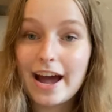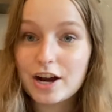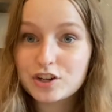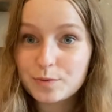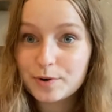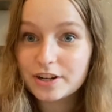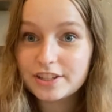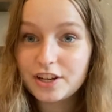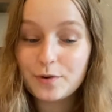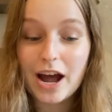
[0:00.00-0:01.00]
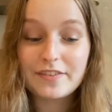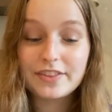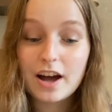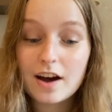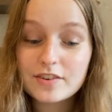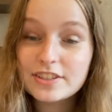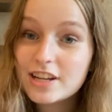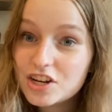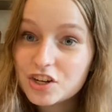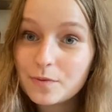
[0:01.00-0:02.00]
actual person you were having the
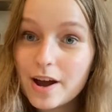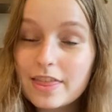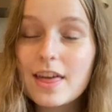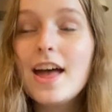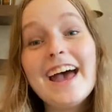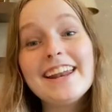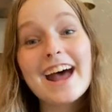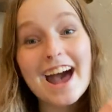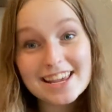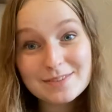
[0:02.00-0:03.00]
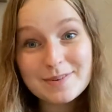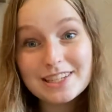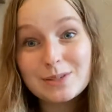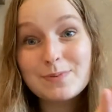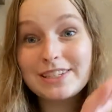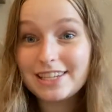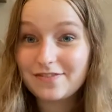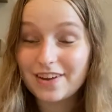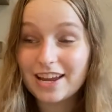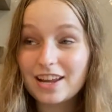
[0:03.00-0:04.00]
conversation with, and it has to be
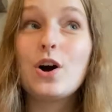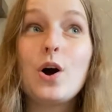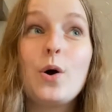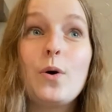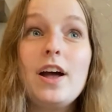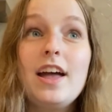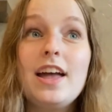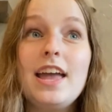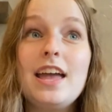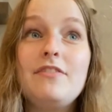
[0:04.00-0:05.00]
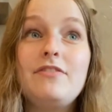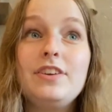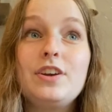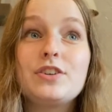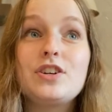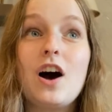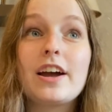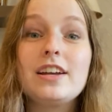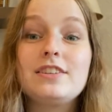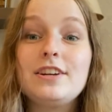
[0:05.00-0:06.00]
specific. So if you're
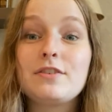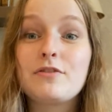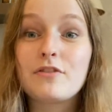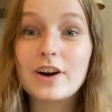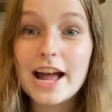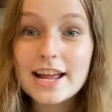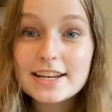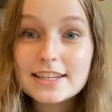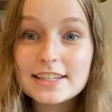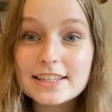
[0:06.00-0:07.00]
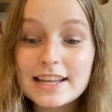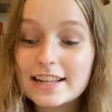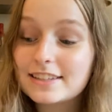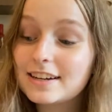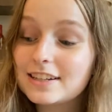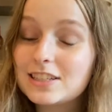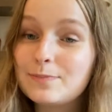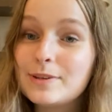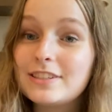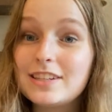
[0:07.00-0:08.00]
talking to your friend, that's not
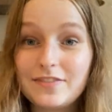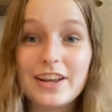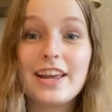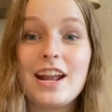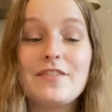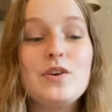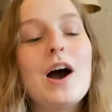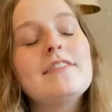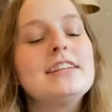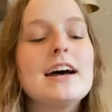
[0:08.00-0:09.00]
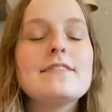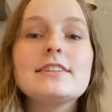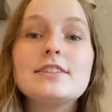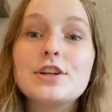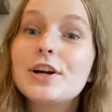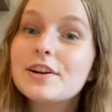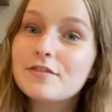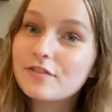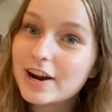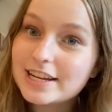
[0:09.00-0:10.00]
specific enough. You have to have a certain
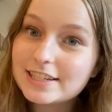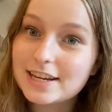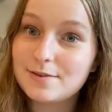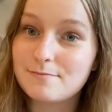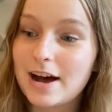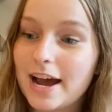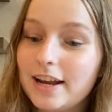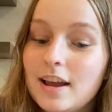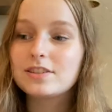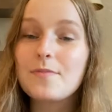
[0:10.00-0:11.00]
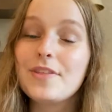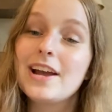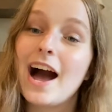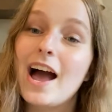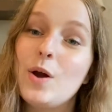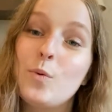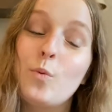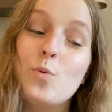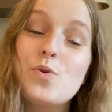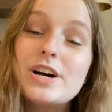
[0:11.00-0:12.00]
friend in mind. Something I
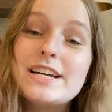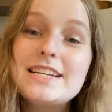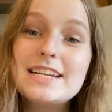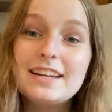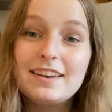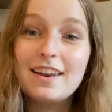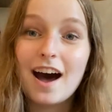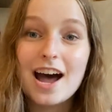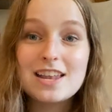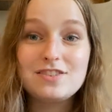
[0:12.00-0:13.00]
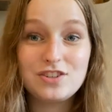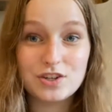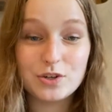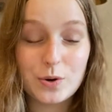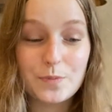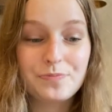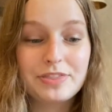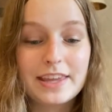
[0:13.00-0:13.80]
would not do